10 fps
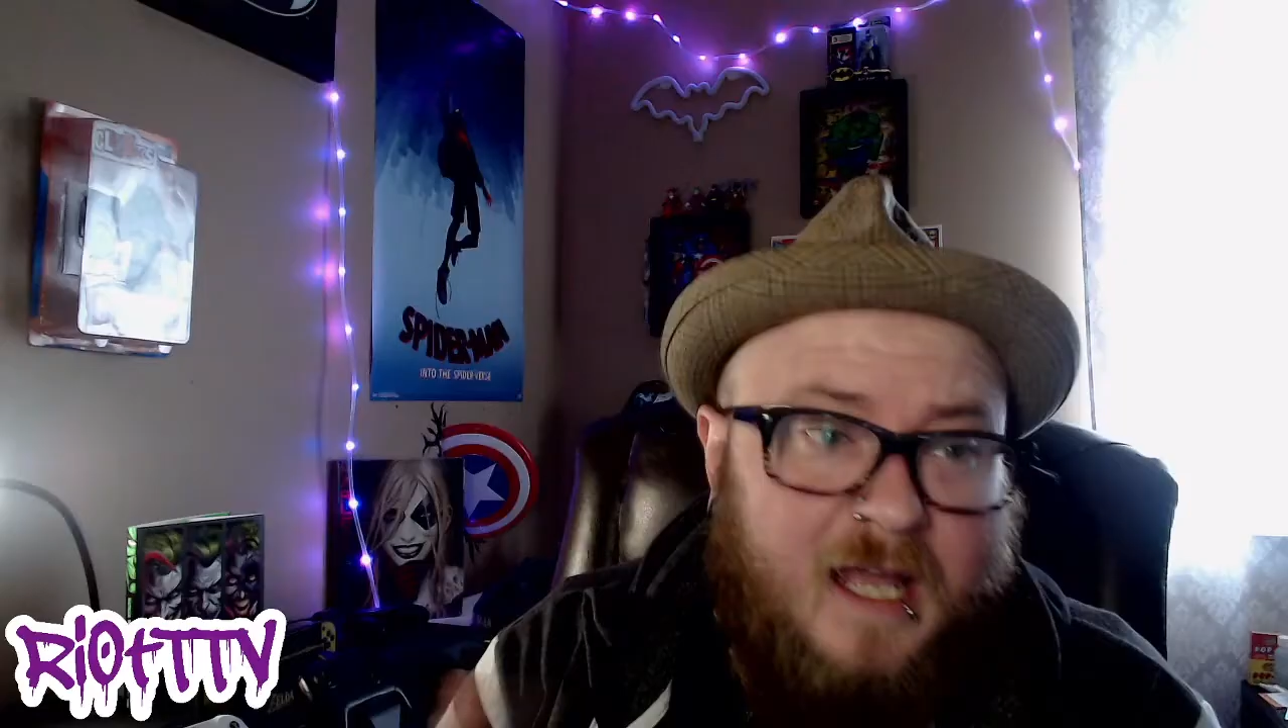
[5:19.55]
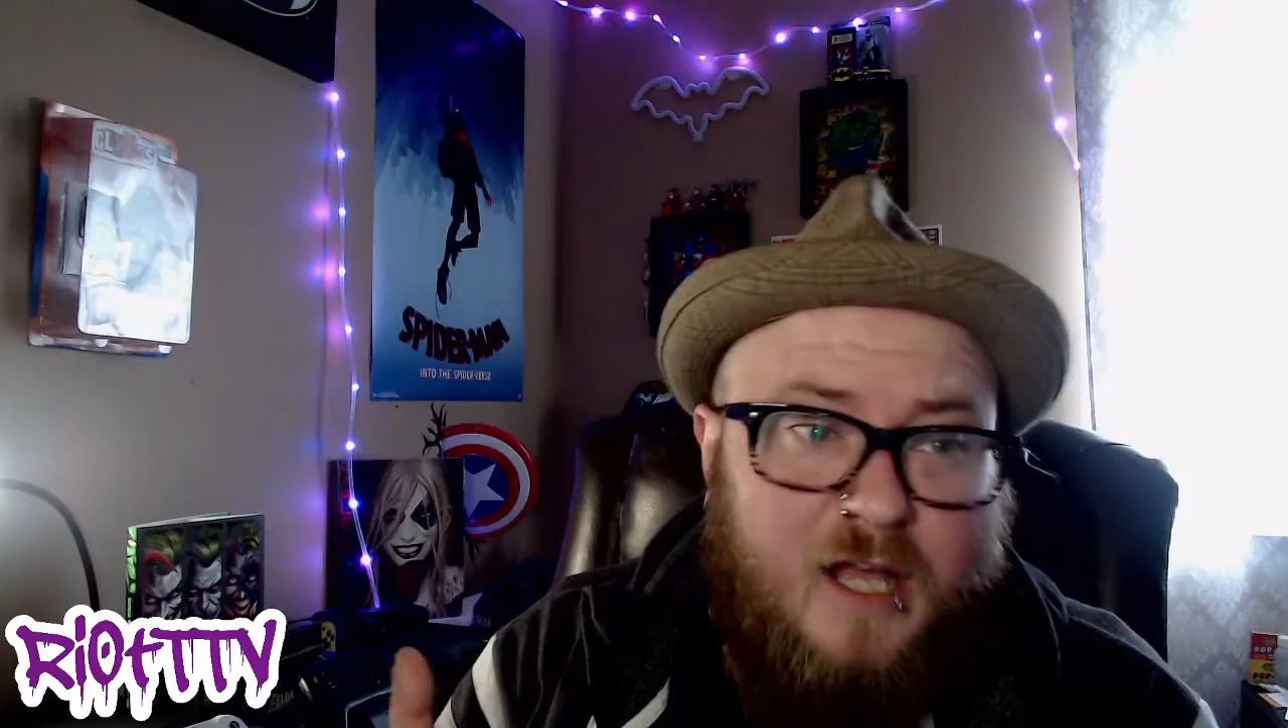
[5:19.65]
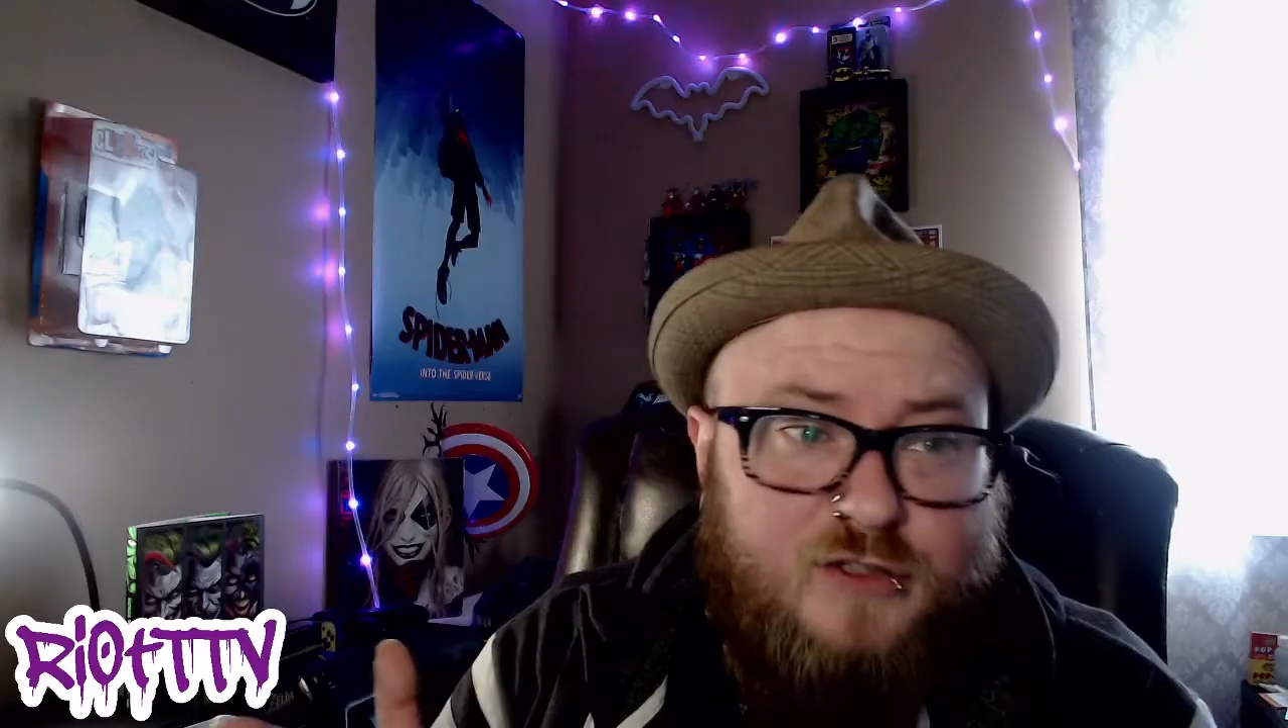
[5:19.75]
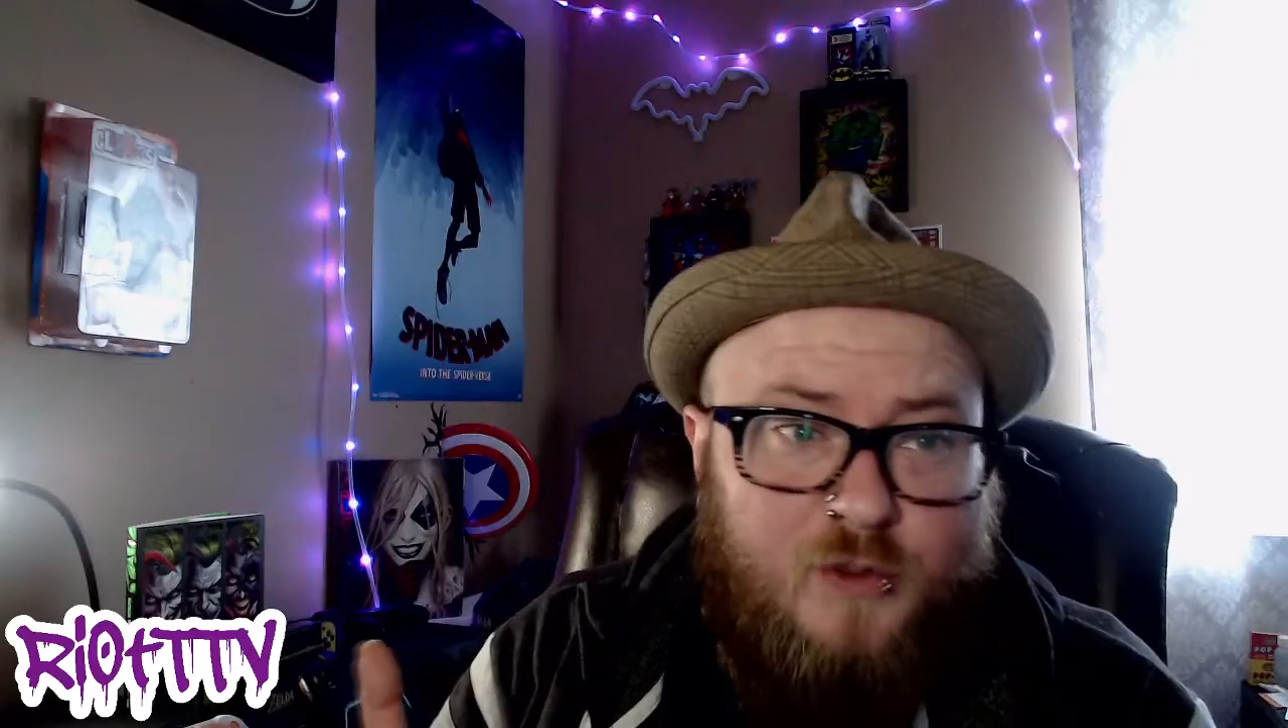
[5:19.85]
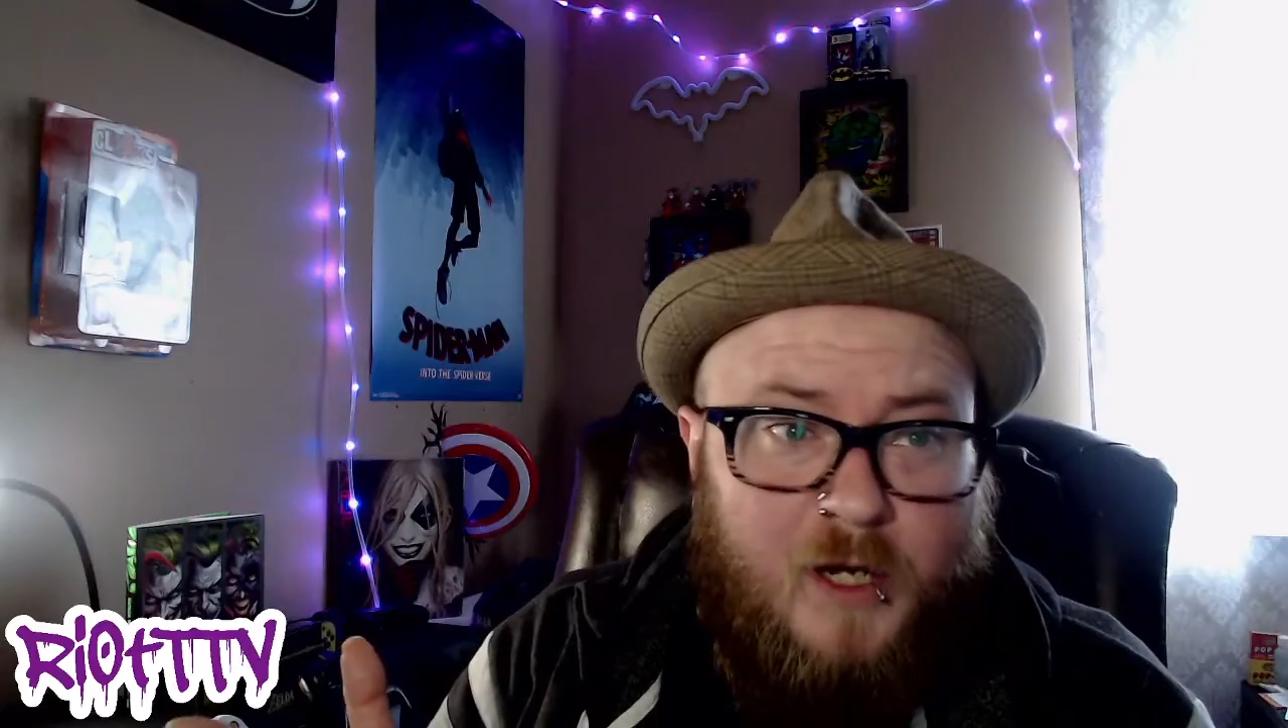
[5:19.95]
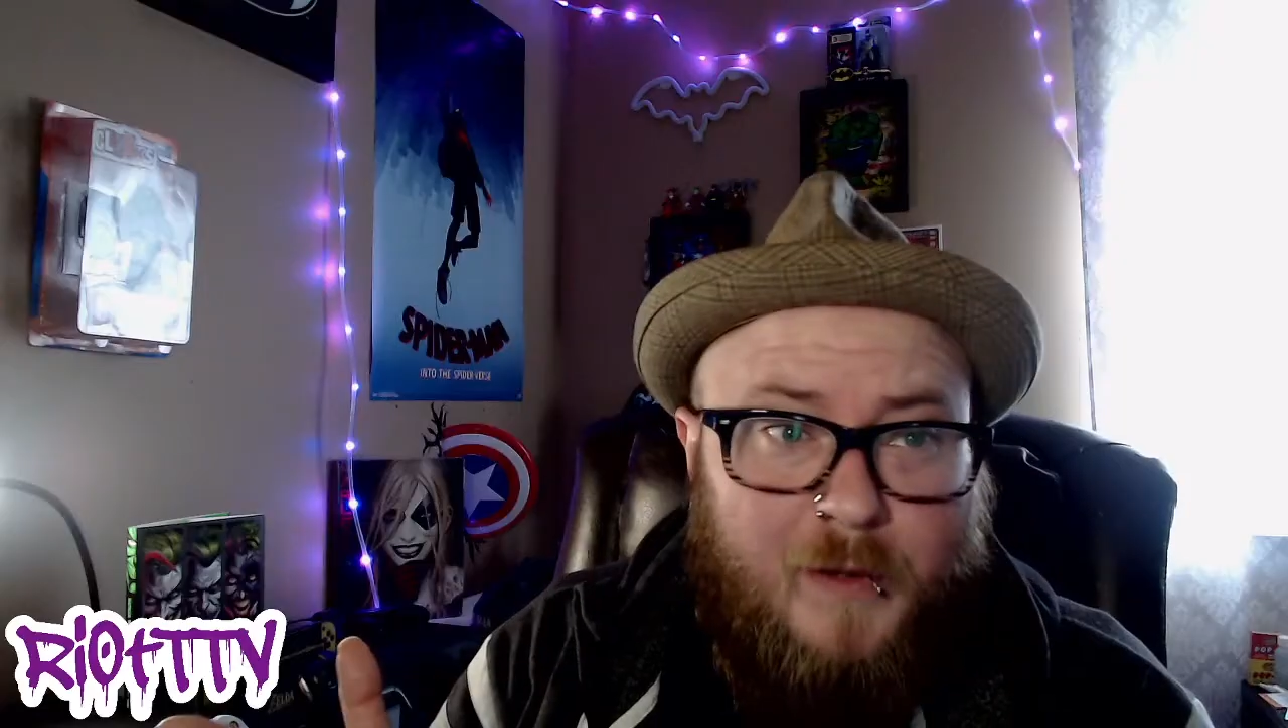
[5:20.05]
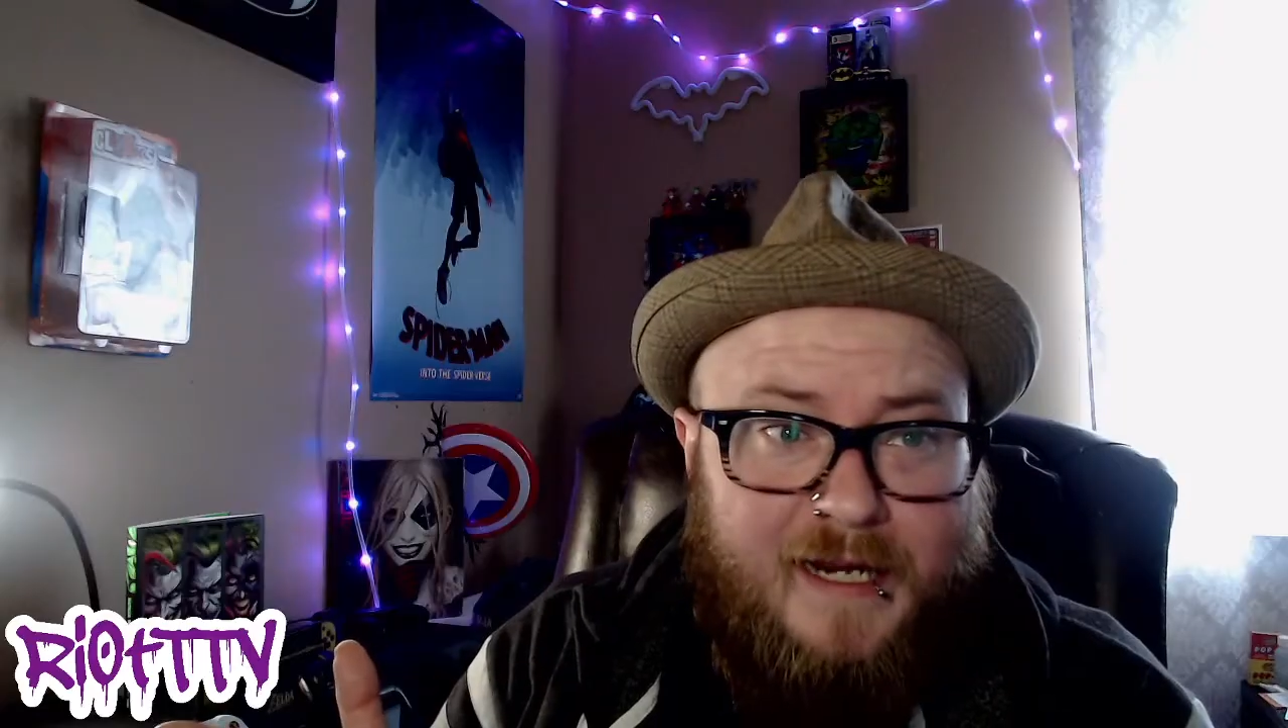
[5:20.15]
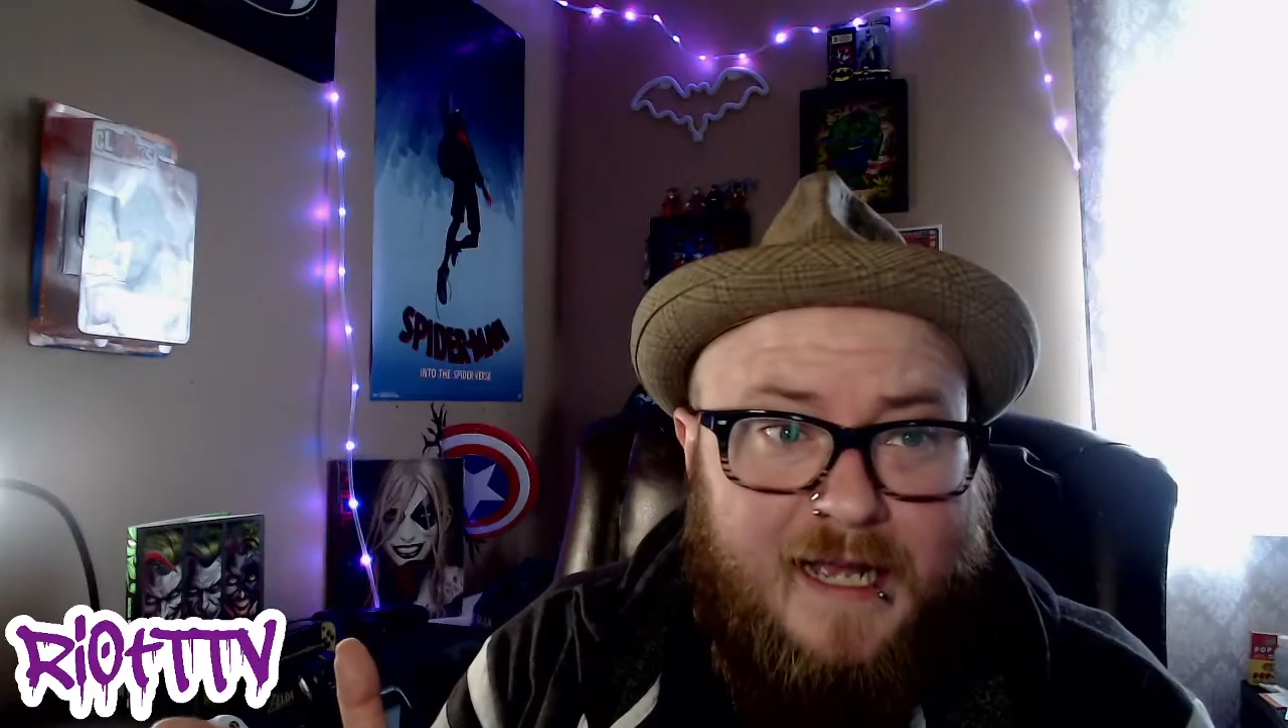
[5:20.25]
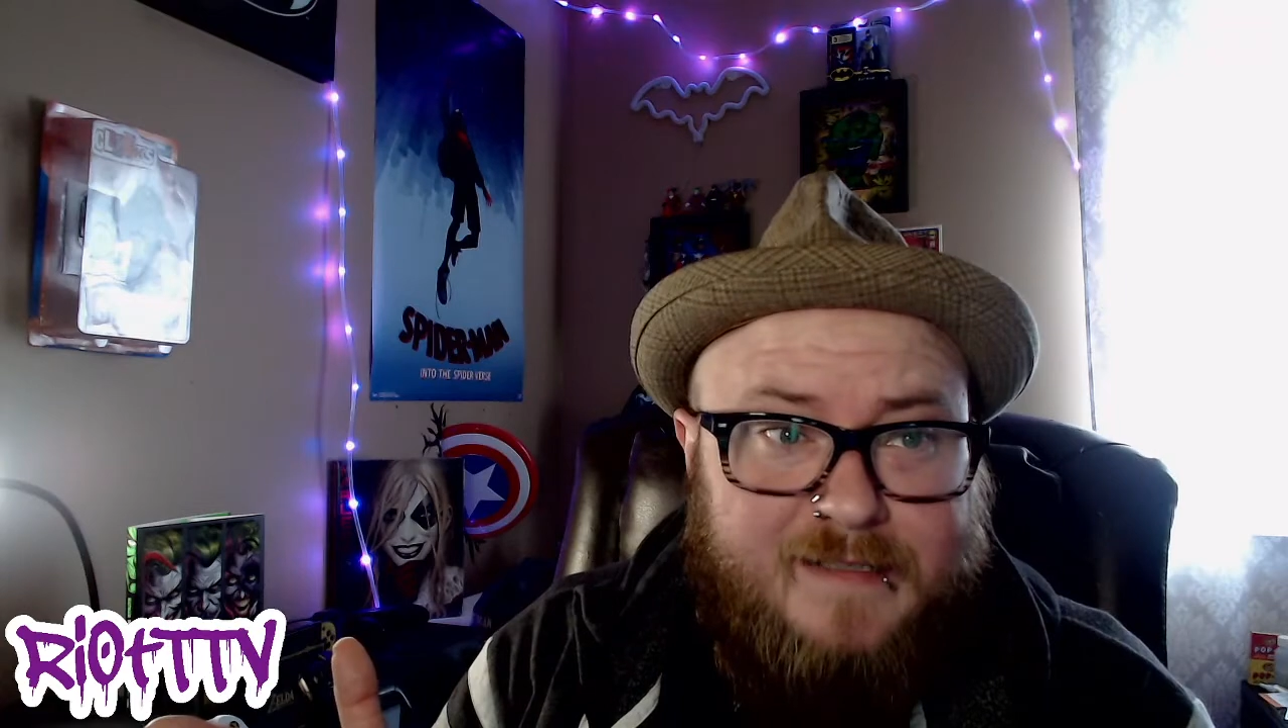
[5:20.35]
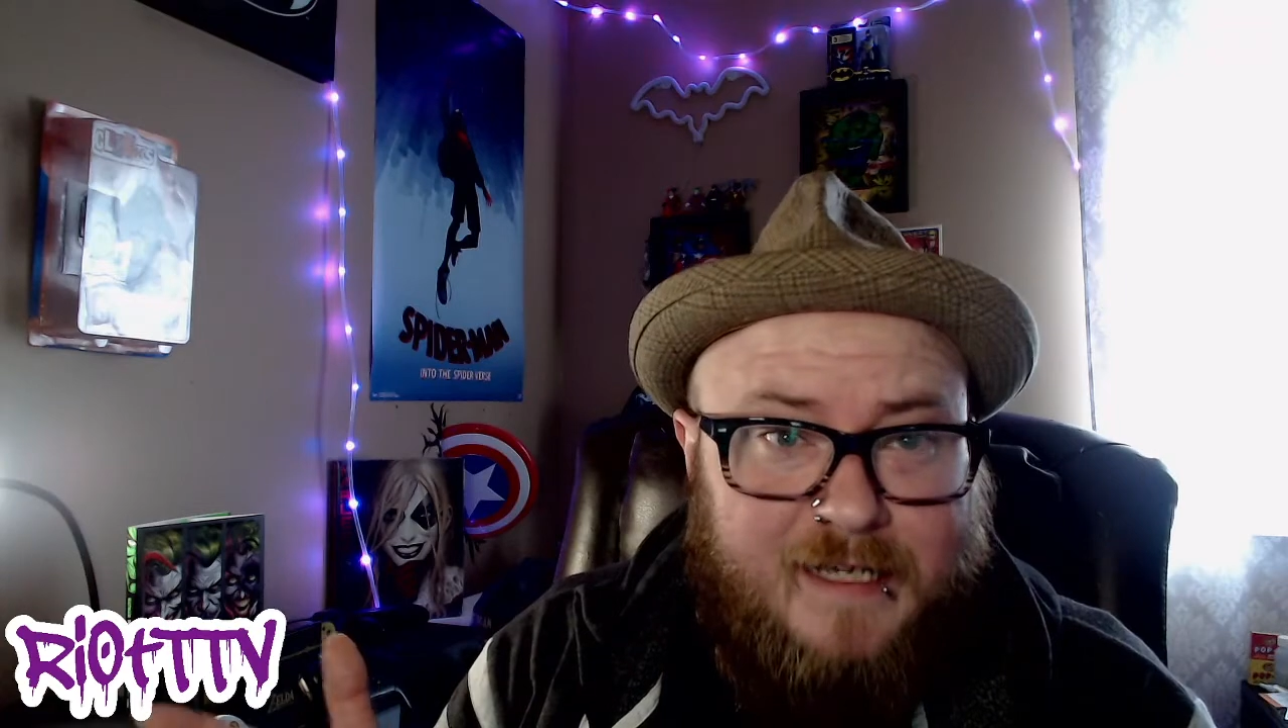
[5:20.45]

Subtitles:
So anyway, guys,